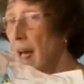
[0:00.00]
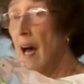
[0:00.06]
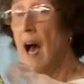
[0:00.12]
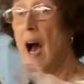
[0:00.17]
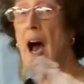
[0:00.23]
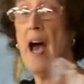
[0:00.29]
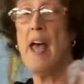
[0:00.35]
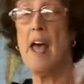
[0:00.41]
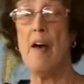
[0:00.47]

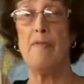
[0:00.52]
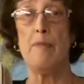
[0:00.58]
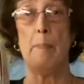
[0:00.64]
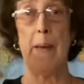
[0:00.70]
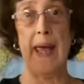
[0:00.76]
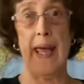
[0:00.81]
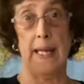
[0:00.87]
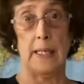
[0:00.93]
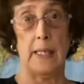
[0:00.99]
I have a
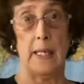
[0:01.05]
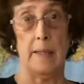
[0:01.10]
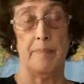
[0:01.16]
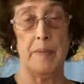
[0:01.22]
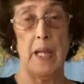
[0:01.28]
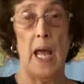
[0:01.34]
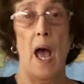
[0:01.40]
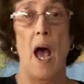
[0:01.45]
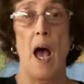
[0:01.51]
bank
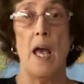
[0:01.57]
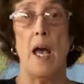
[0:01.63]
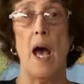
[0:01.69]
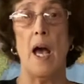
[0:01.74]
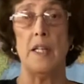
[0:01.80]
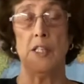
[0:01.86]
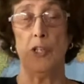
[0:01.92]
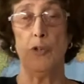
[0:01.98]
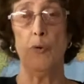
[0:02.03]

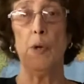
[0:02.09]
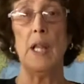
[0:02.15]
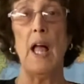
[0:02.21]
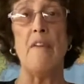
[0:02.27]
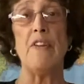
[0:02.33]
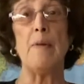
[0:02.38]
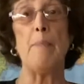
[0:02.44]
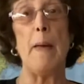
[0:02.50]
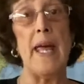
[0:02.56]
and you will have
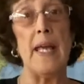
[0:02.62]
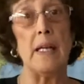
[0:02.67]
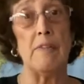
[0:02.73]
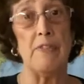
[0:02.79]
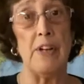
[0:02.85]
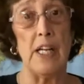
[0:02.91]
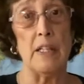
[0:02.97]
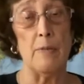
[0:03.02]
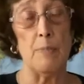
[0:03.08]
a bank
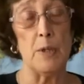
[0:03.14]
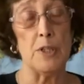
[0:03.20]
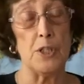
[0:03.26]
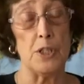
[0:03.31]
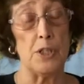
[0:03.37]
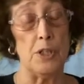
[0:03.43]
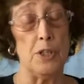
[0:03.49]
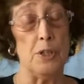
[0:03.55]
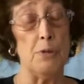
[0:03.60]
available
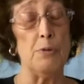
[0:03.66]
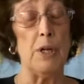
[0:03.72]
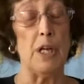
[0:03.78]
to you